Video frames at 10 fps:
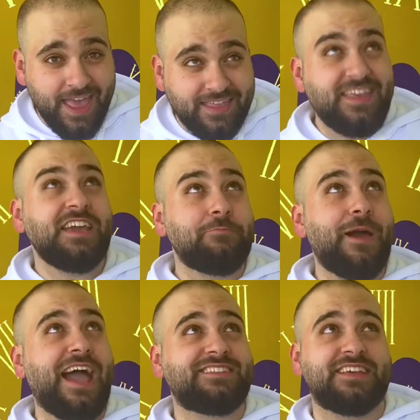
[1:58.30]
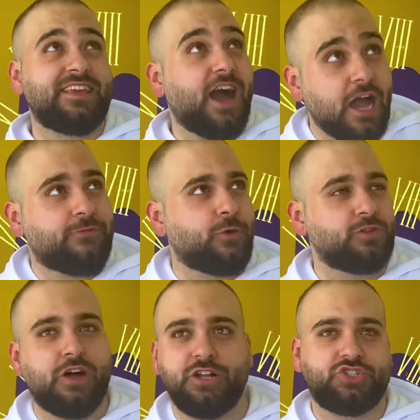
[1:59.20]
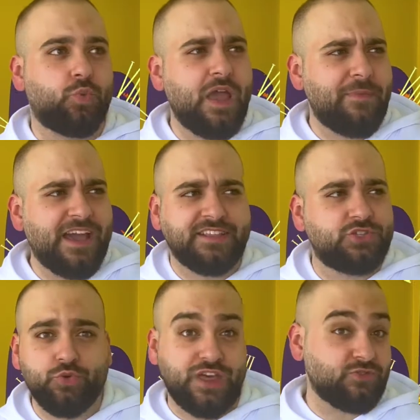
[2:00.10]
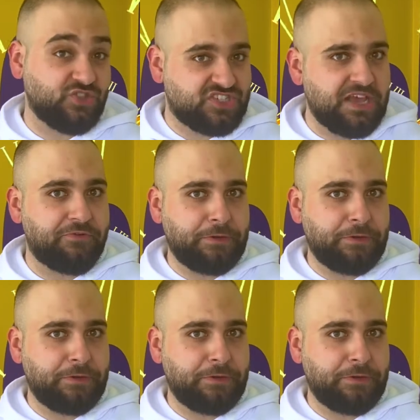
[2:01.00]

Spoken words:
Think back to the iPhone launch way back in 2007.